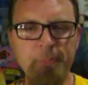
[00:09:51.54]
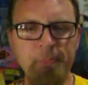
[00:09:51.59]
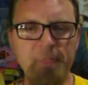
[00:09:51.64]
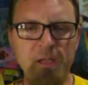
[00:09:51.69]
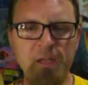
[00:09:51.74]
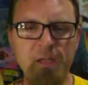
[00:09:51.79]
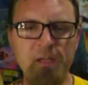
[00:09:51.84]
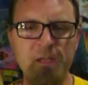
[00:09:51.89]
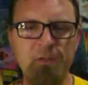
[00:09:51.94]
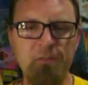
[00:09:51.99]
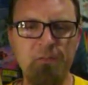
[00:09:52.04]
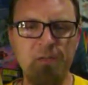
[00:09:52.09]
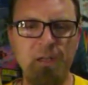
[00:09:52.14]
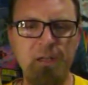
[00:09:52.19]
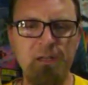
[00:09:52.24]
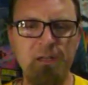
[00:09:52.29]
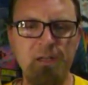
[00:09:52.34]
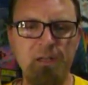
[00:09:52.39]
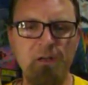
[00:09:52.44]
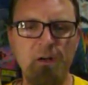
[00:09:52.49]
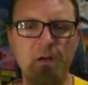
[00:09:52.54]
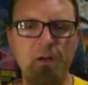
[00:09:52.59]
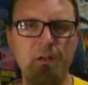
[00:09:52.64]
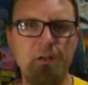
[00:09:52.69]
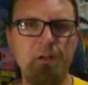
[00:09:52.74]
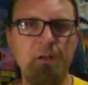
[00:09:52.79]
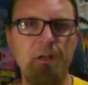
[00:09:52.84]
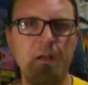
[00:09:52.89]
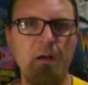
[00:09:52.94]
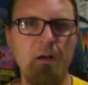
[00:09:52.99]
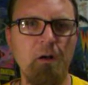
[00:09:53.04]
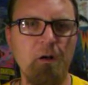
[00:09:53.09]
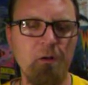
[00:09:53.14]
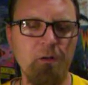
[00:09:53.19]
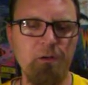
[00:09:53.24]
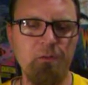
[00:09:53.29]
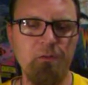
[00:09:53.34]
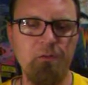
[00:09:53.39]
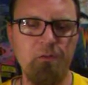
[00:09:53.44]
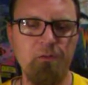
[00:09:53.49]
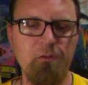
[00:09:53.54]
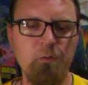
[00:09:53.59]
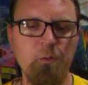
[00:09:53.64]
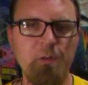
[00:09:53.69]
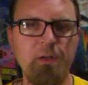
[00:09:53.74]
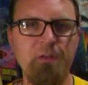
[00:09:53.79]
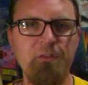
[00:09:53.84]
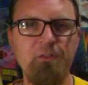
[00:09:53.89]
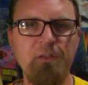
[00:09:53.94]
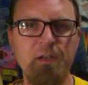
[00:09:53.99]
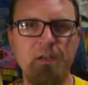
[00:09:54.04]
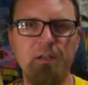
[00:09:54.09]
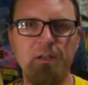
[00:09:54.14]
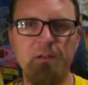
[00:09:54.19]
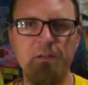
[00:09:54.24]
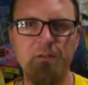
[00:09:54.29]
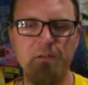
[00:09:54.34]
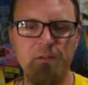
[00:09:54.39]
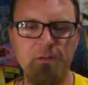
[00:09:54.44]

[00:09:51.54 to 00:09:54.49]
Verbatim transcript: It is ending on August 22nd,